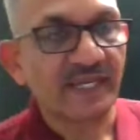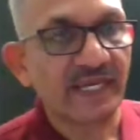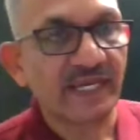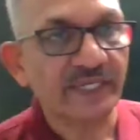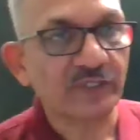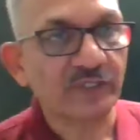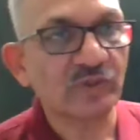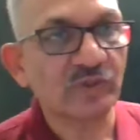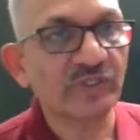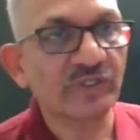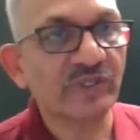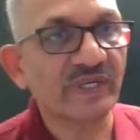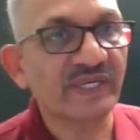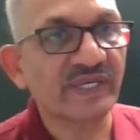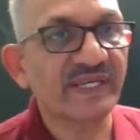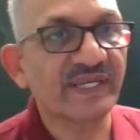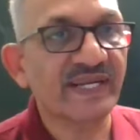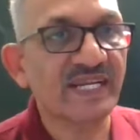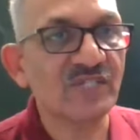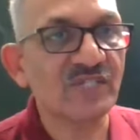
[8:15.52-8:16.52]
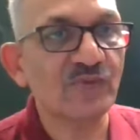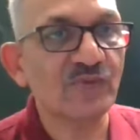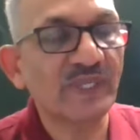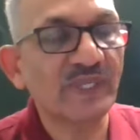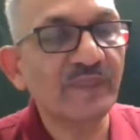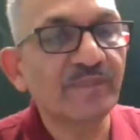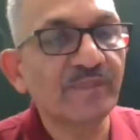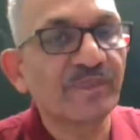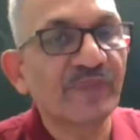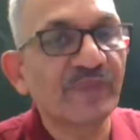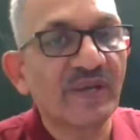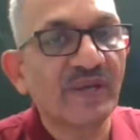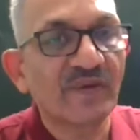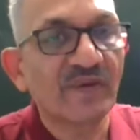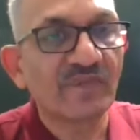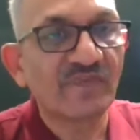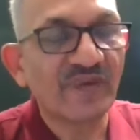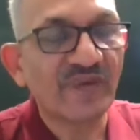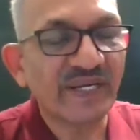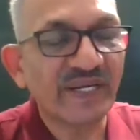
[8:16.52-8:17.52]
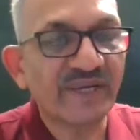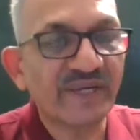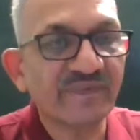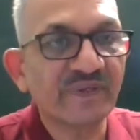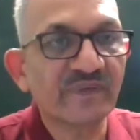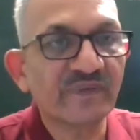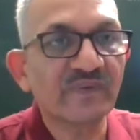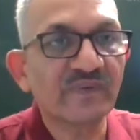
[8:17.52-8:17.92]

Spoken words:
I told you earlier as well, whenever